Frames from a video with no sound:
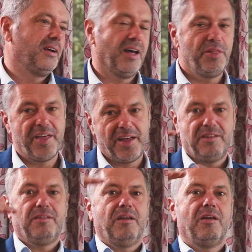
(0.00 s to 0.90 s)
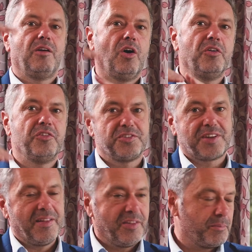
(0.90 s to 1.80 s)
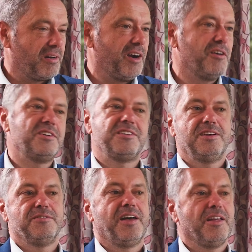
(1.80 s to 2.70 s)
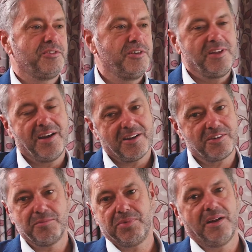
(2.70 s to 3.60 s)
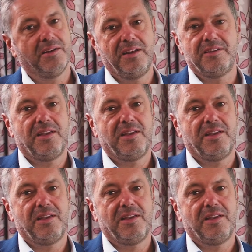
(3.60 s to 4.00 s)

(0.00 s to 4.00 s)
and then understand the priority of that through the action plan is